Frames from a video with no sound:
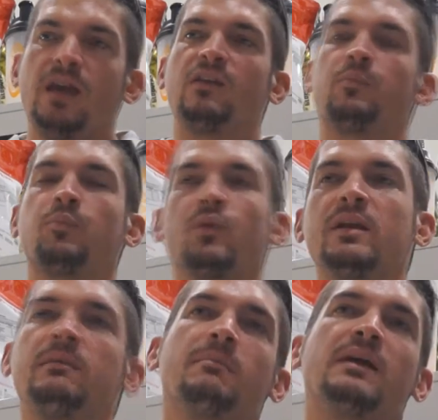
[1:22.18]
is
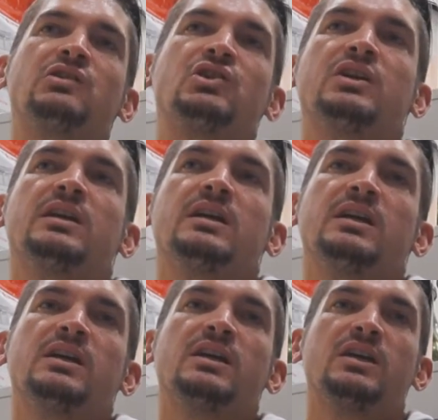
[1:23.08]
pretty much
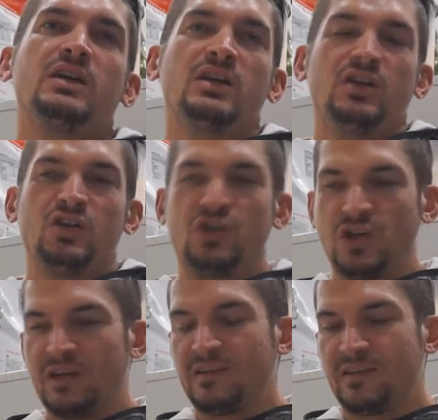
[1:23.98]

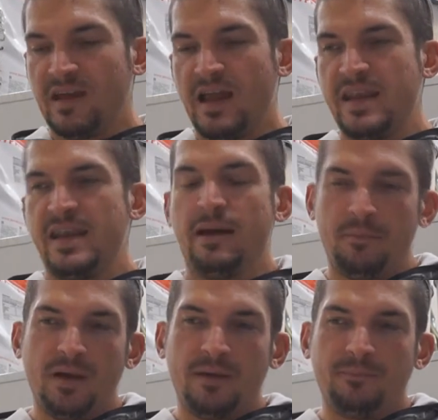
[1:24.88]
just a
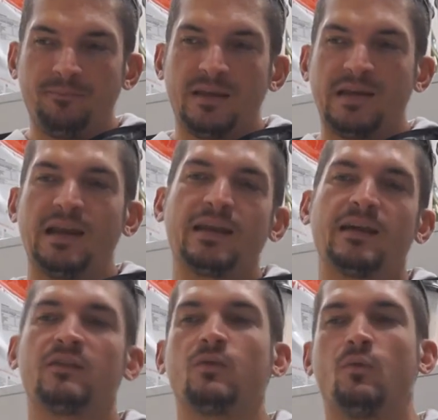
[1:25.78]
number telling
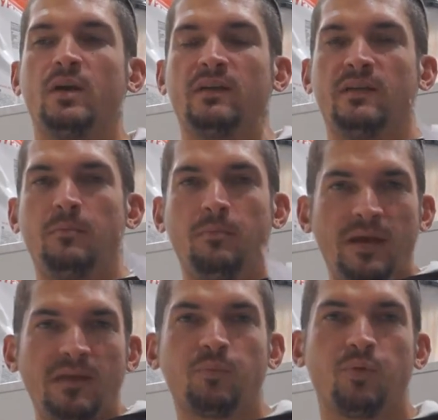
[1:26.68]
us what is the
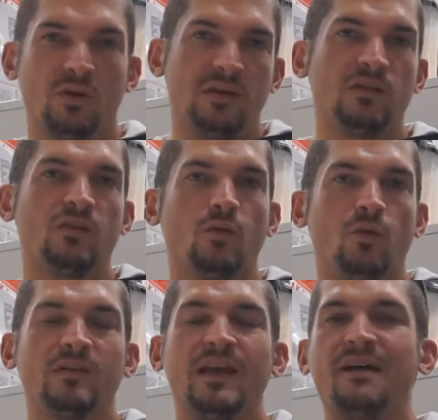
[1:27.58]
best protein
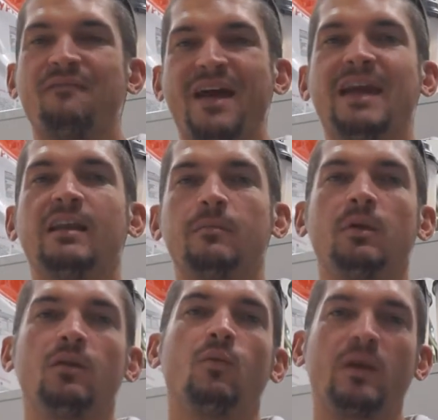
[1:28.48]
source available,